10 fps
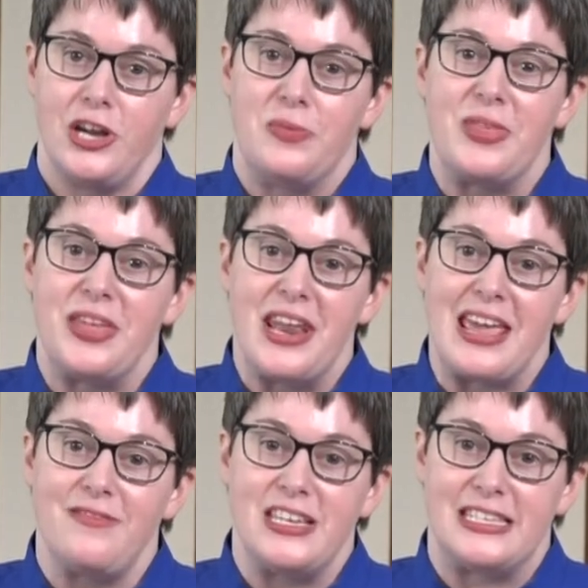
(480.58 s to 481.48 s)
when the
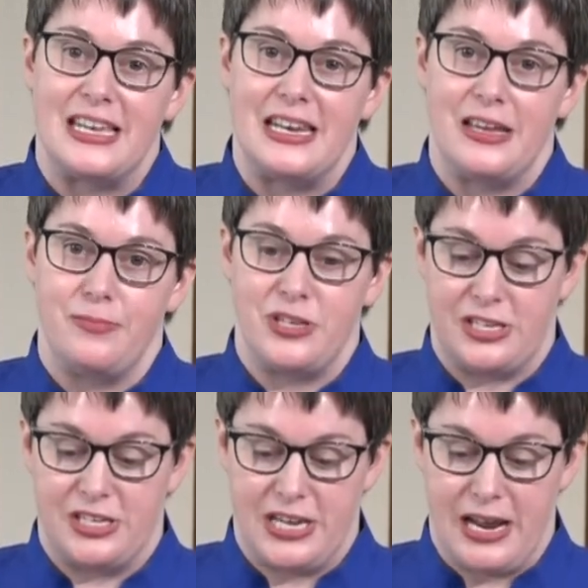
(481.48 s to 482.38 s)
Navy sent him to
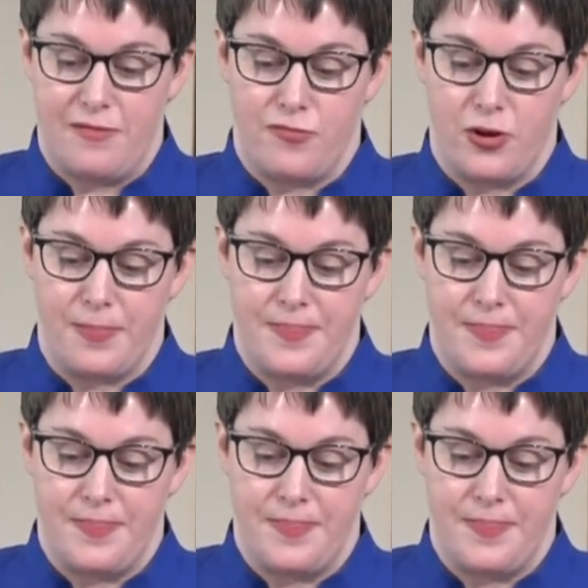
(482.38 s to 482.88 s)
Stanford.